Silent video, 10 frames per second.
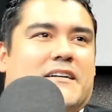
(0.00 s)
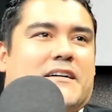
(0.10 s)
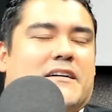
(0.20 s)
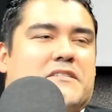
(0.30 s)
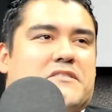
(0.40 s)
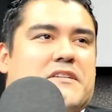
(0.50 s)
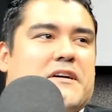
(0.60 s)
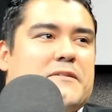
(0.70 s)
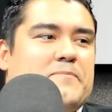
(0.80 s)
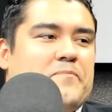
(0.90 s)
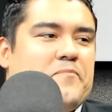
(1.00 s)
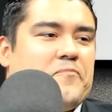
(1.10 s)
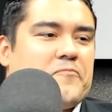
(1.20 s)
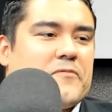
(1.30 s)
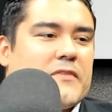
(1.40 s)
It's,
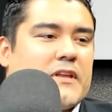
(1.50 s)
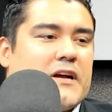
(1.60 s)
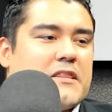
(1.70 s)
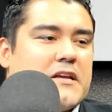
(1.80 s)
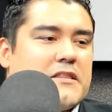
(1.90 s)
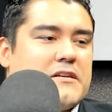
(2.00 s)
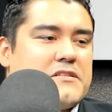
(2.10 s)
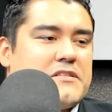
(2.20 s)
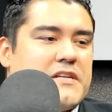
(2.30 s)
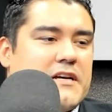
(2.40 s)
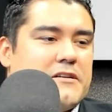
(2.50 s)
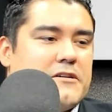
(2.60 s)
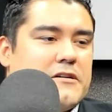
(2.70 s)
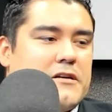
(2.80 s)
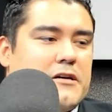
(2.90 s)
I think the
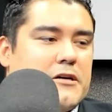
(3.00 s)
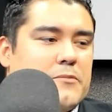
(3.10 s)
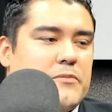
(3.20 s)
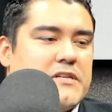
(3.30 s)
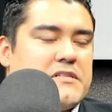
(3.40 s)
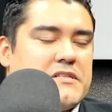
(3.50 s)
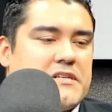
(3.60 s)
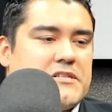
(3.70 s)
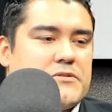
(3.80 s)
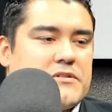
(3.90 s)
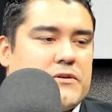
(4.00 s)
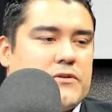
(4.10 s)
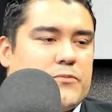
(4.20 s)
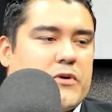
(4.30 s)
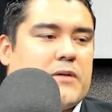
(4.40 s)
standard business interest
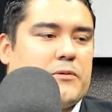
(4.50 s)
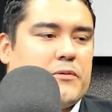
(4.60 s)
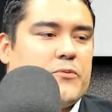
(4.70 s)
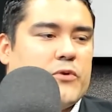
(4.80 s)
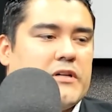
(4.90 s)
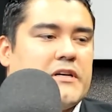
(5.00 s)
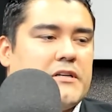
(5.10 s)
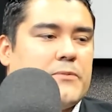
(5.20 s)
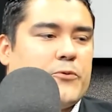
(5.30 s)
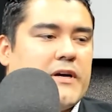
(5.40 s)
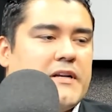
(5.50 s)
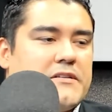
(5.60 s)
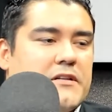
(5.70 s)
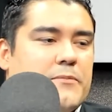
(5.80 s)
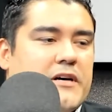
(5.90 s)
holder probably will end up waiting
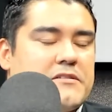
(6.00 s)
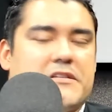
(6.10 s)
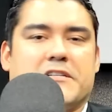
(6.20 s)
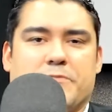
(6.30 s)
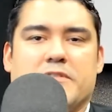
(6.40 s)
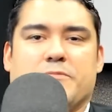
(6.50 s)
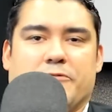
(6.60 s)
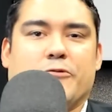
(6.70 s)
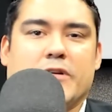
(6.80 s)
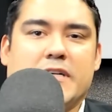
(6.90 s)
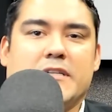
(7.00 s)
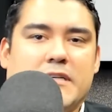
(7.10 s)
until about 6 months beforehand.